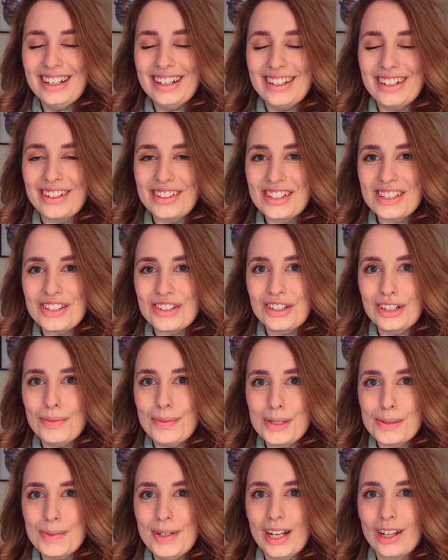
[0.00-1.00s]
Now this trip
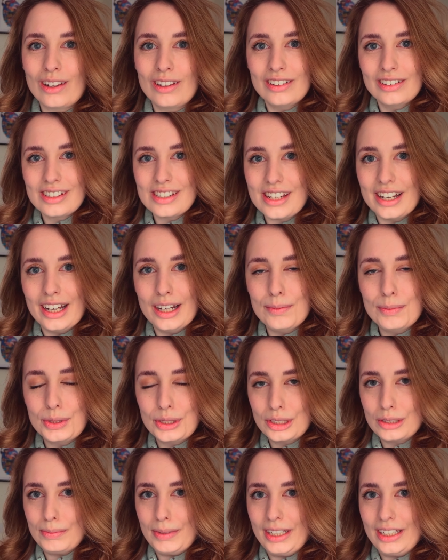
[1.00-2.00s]
has been a long time
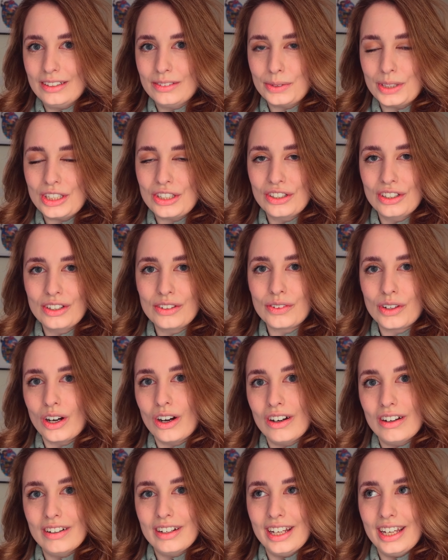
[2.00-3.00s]
coming. We should have
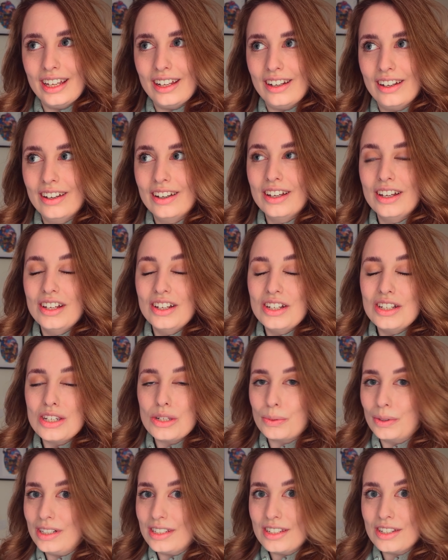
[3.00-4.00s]
gone in
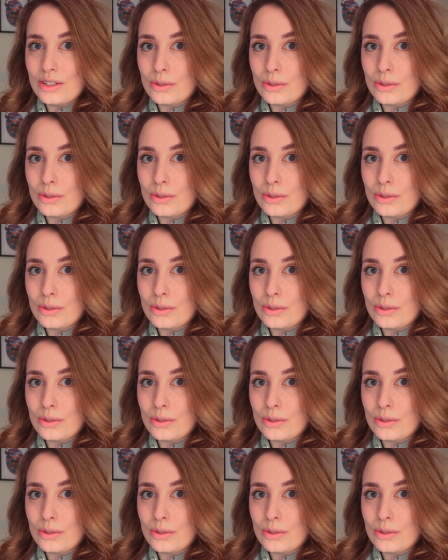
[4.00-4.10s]
twenty